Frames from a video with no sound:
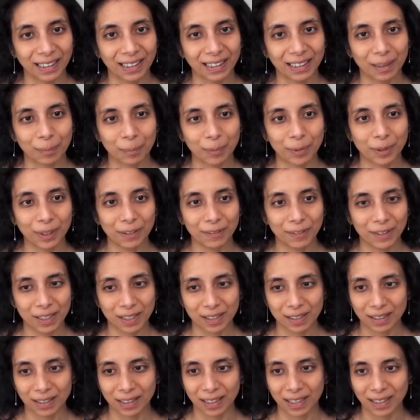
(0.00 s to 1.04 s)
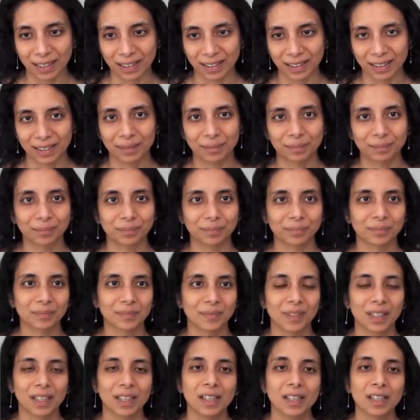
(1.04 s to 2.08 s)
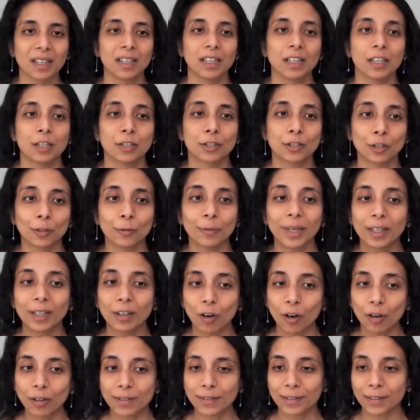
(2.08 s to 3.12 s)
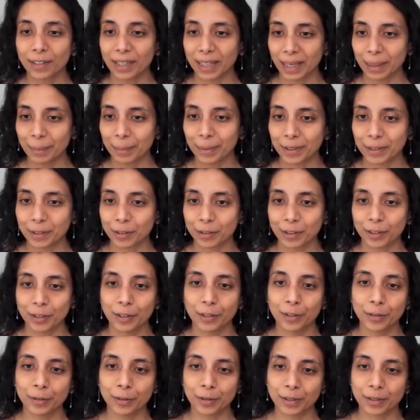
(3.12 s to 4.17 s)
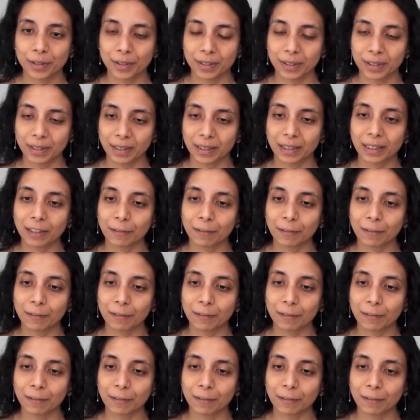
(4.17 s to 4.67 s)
in the previous slides. So we're also able to use